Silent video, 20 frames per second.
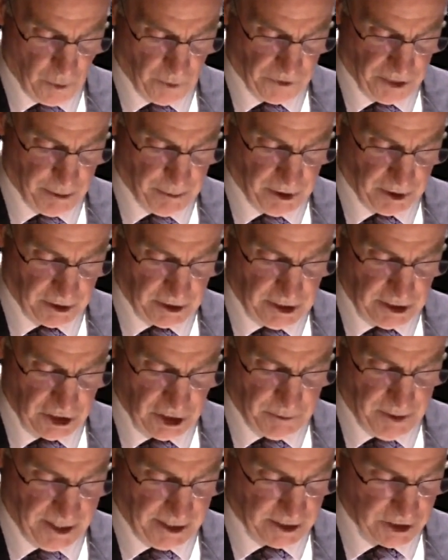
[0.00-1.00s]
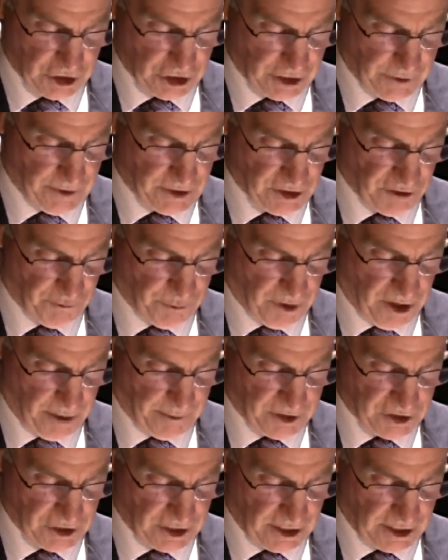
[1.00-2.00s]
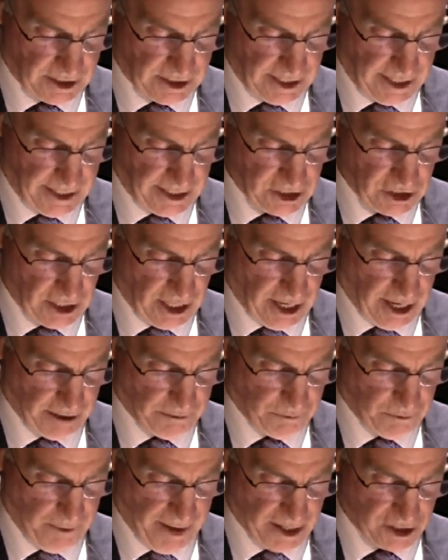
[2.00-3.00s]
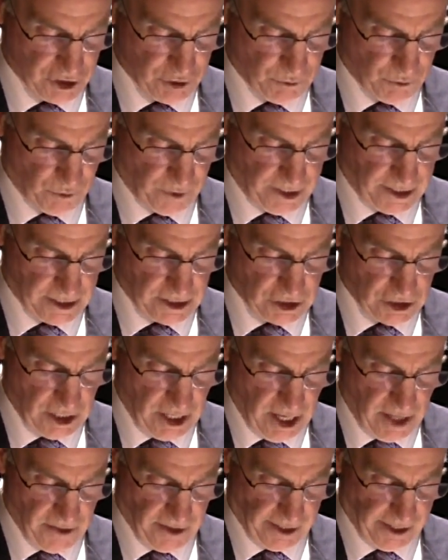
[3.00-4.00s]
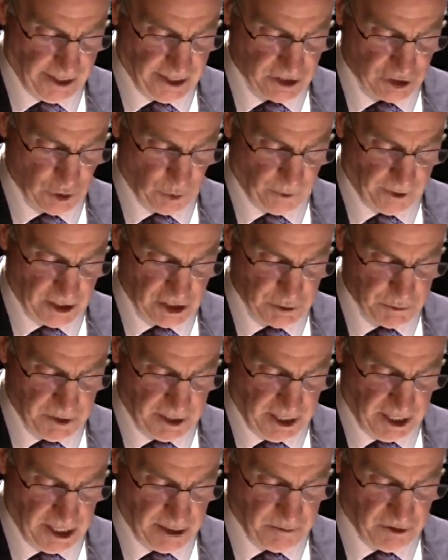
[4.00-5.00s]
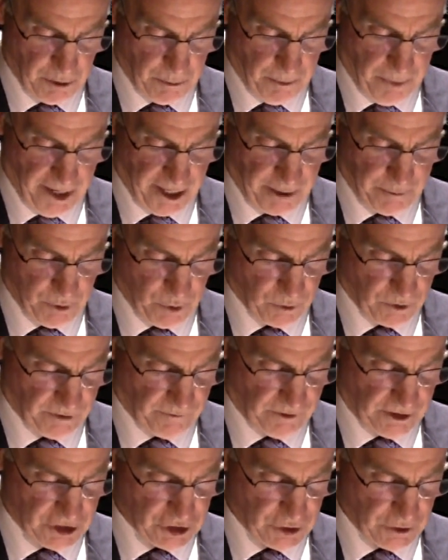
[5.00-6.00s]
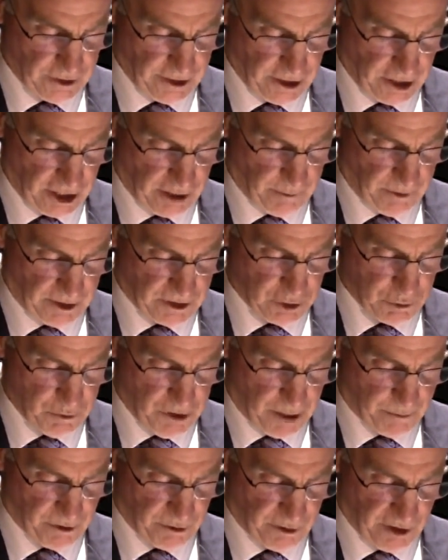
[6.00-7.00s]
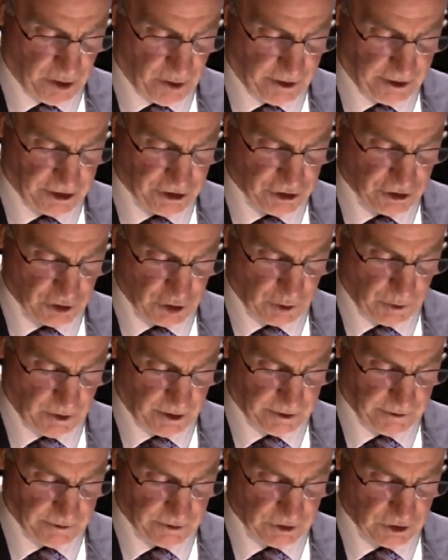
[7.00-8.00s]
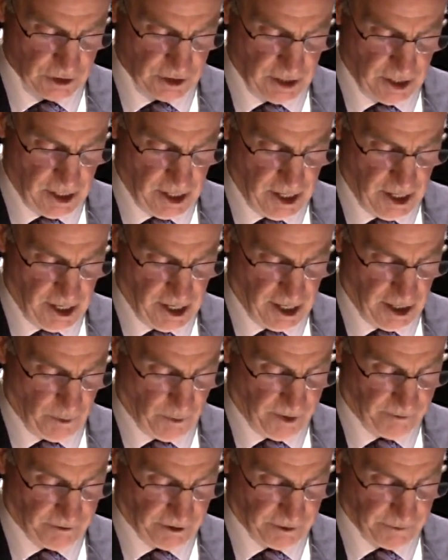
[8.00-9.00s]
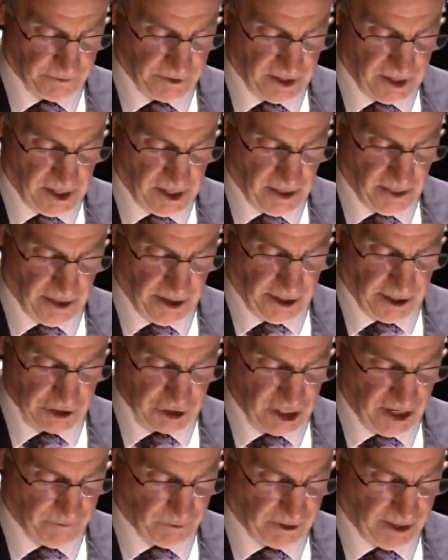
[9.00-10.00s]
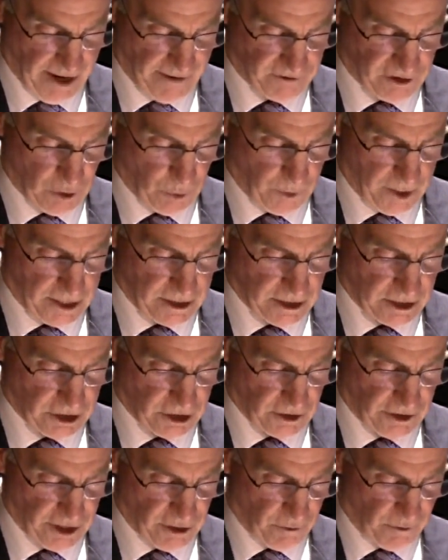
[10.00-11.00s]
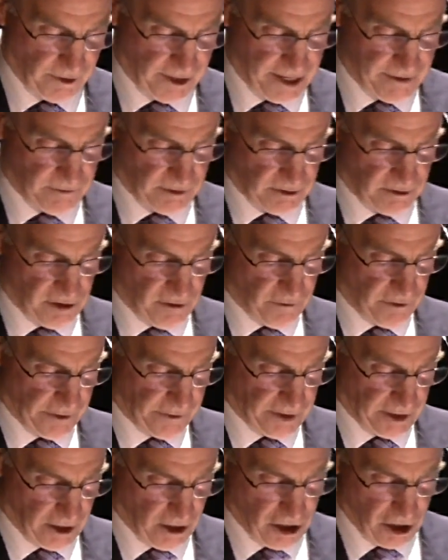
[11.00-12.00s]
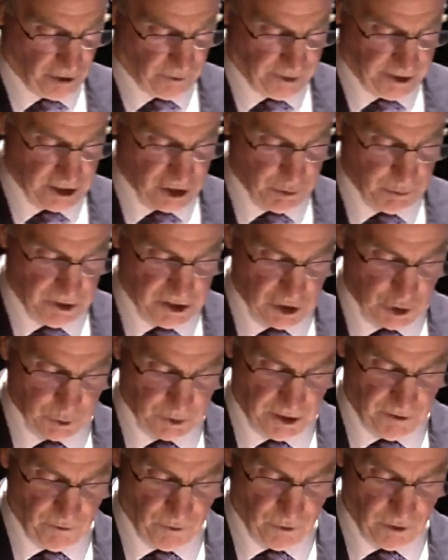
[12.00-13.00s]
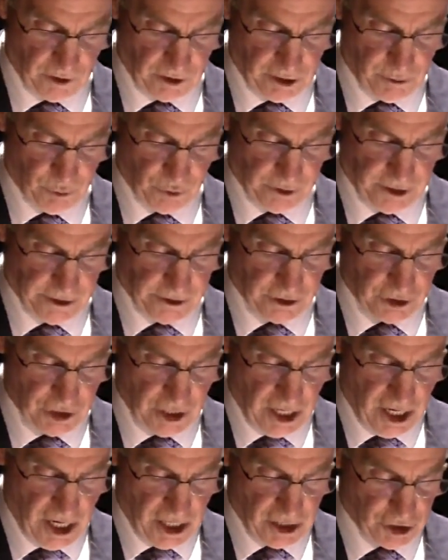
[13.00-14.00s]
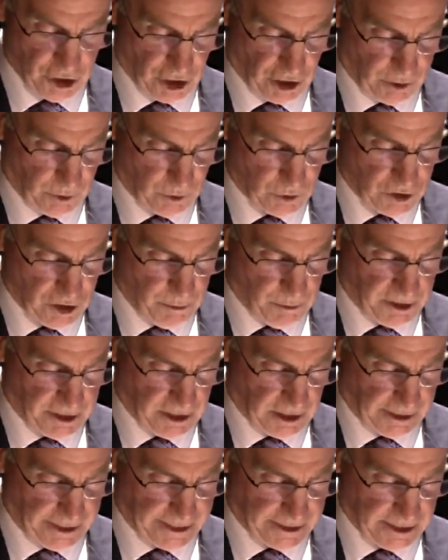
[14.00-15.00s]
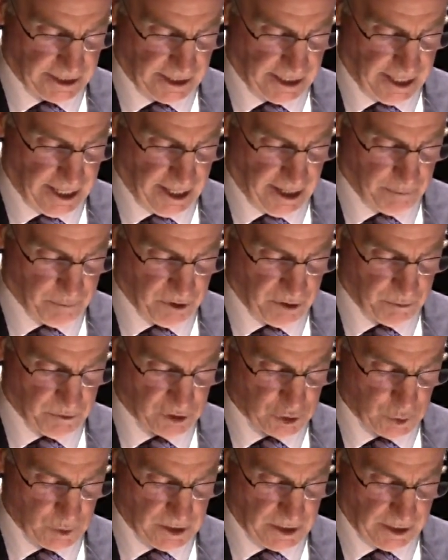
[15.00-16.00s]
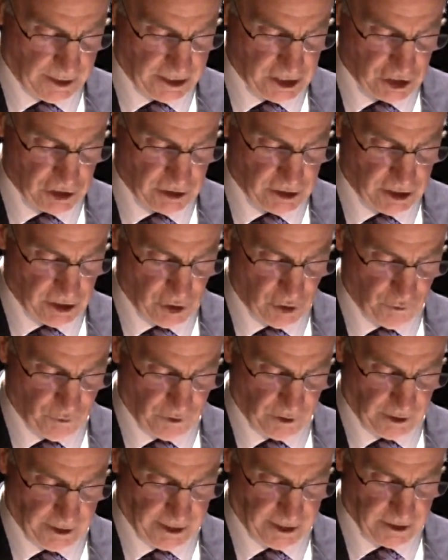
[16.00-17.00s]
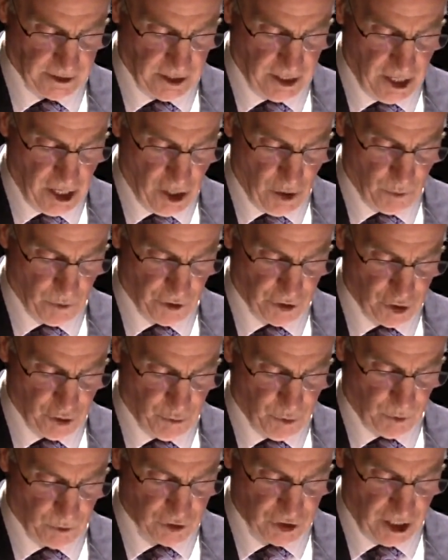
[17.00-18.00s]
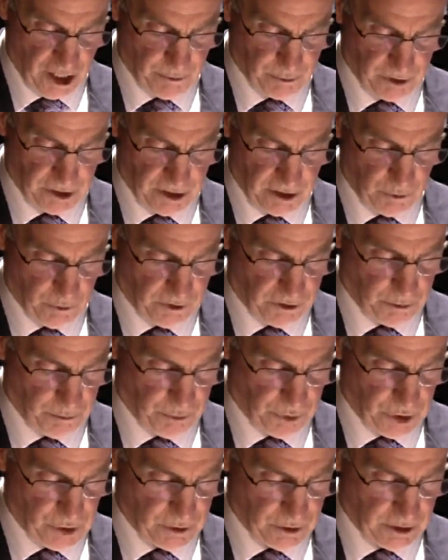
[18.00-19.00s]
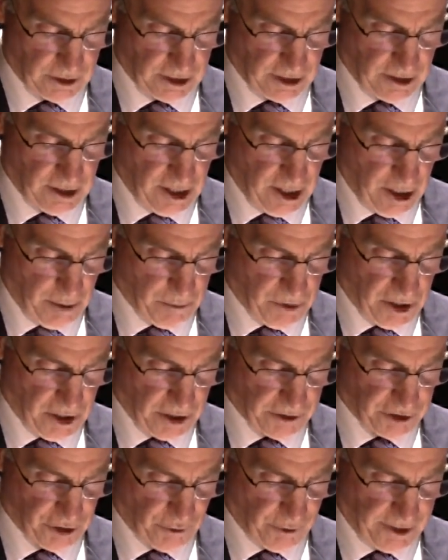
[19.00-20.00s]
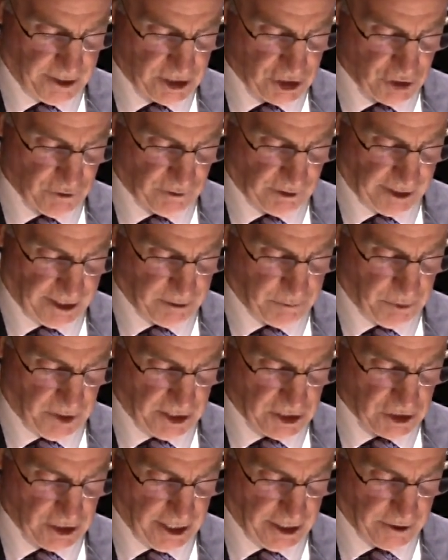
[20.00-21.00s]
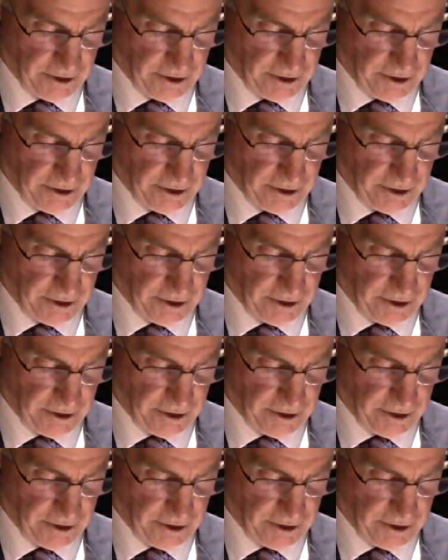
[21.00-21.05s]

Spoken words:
With the ability to make a series of promising attacks at maximum range, the Canso A's became the backbone of Eastern Air Command's bomber reconnaissance squadrons. However, the RCF would have to wait until the arrival of the very long-range B-24 Liberators to close the mid-Atlantic gap between Iceland and Newfoundland, where U-boats operated with impunity beyond the range of land-based